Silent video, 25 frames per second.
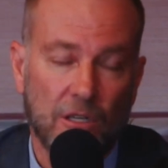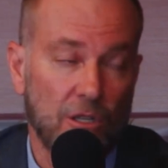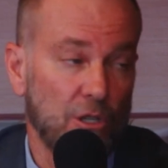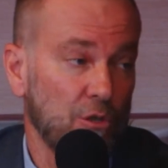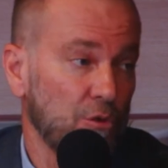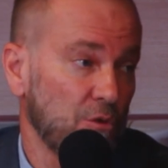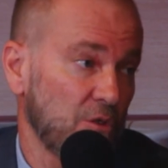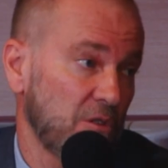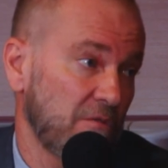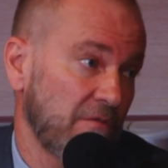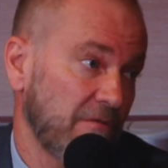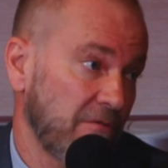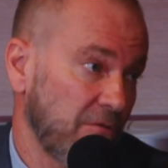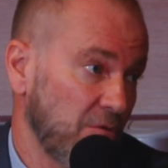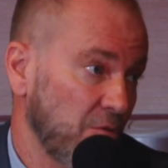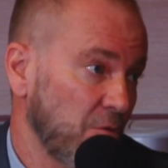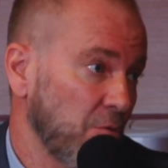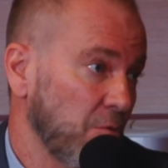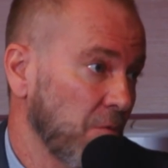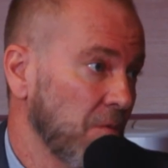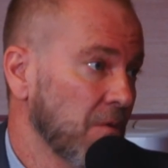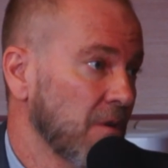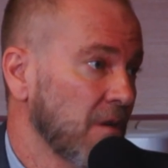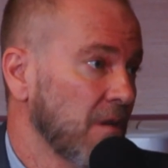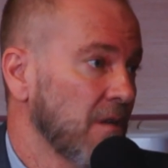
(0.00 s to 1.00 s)

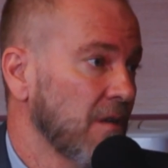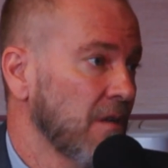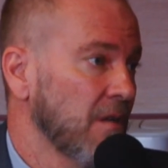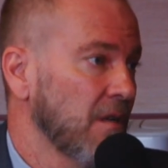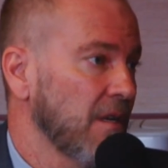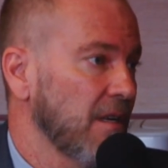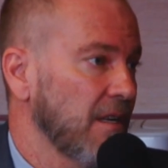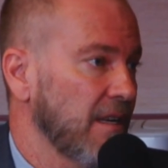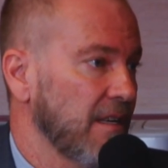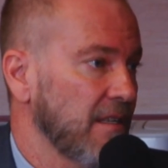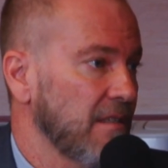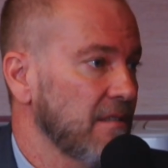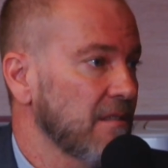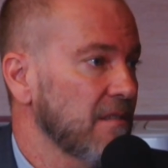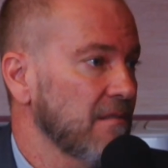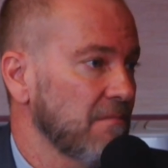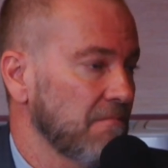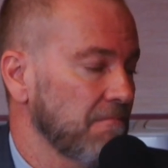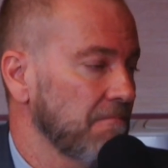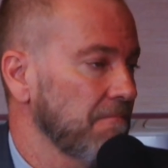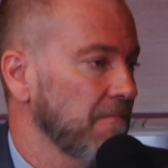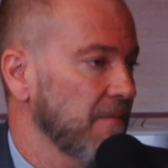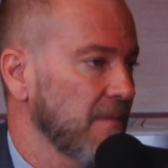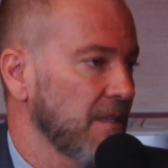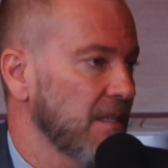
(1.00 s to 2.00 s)
useful
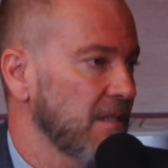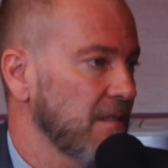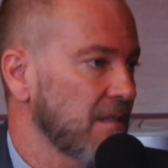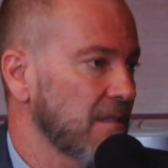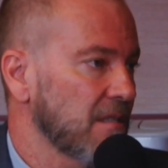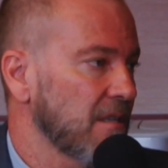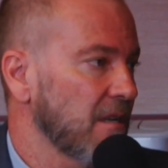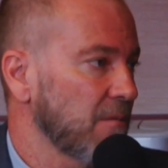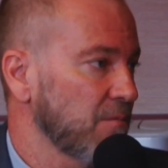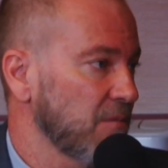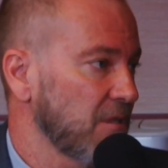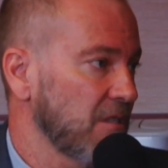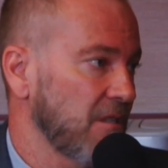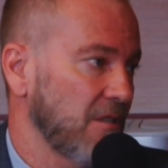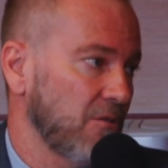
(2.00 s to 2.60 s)
in some